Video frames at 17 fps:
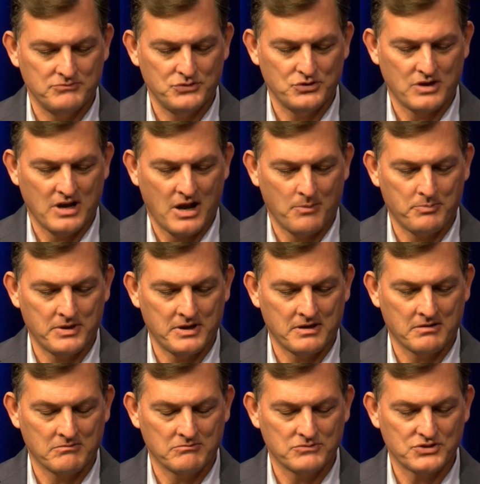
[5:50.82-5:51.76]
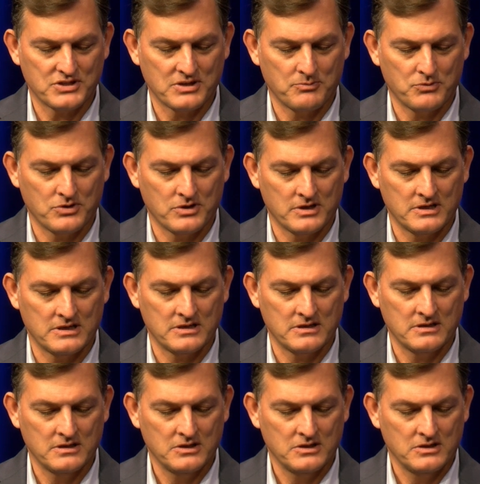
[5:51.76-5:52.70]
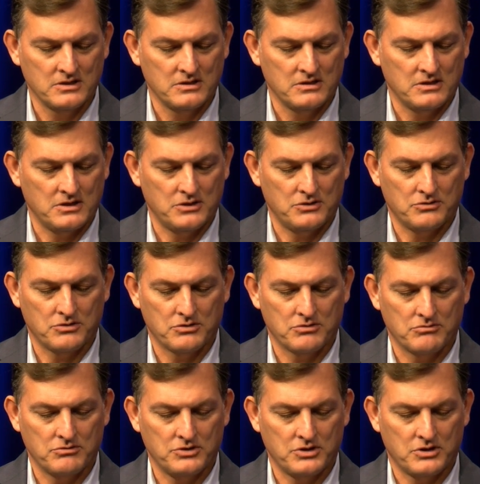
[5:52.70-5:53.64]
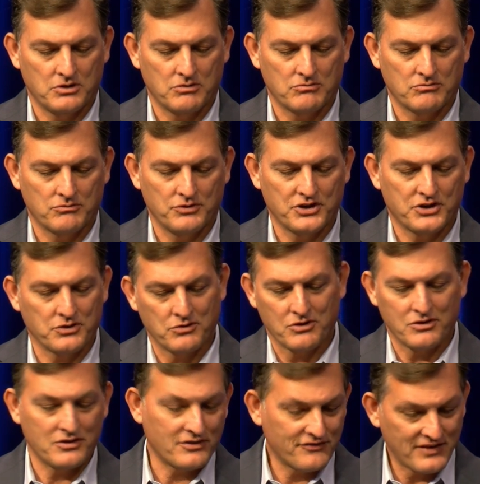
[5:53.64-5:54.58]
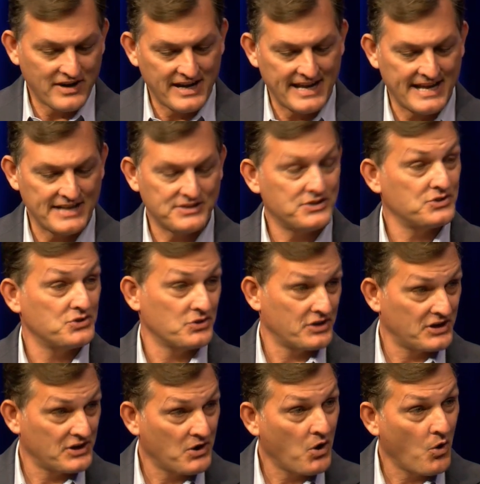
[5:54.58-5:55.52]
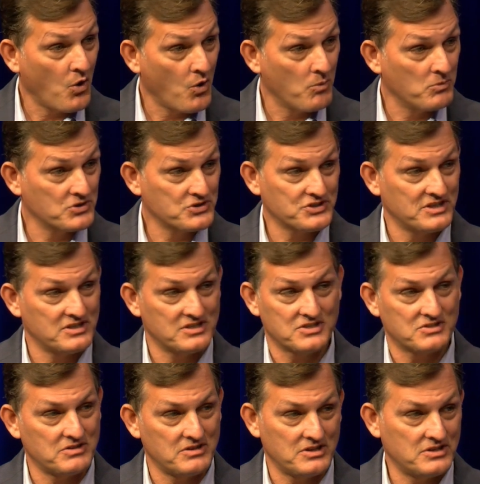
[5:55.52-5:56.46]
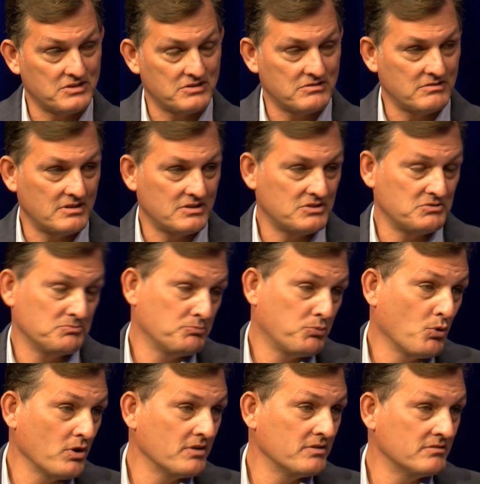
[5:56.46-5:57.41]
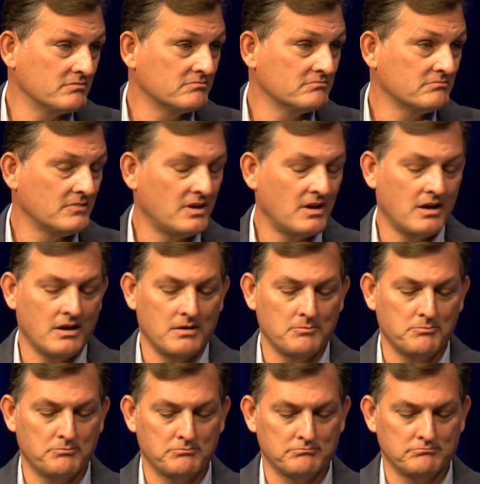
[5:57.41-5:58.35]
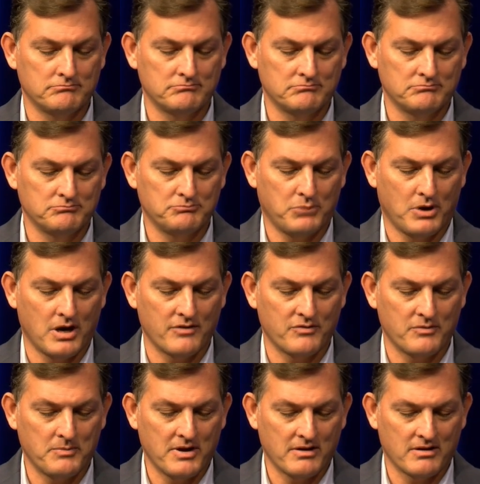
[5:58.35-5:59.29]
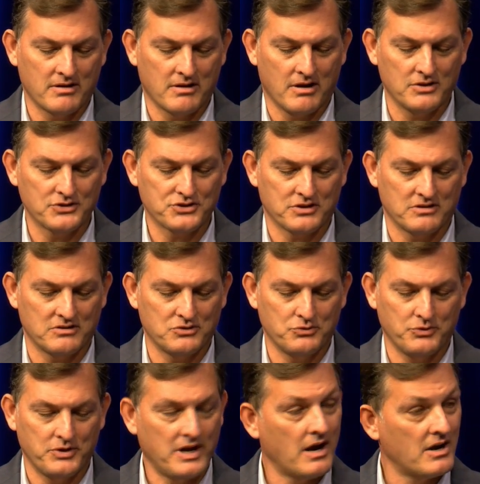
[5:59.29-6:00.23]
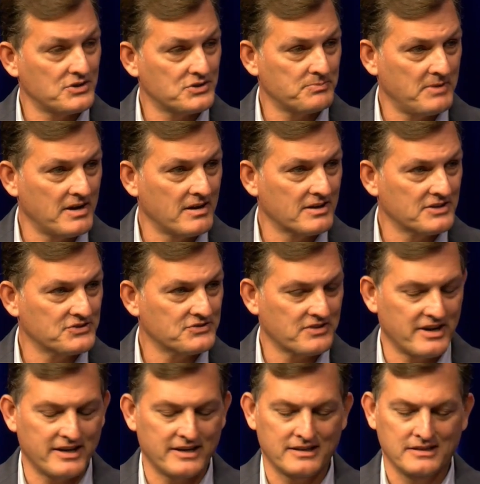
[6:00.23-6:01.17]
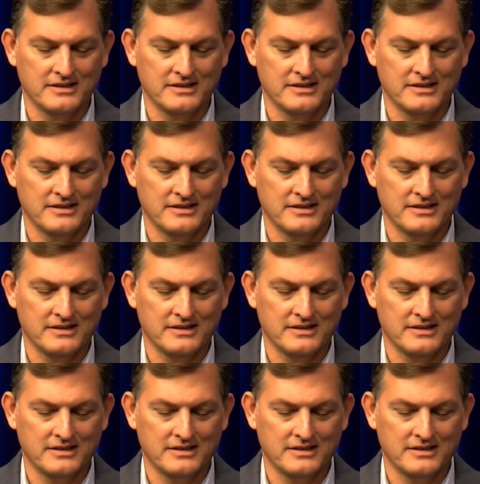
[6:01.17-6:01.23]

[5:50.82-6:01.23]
you're helping someone either you know reconnoiter their finances or get a home, which is it's, mm-hmm. it's important um, part of American culture and who we are as Americans, right?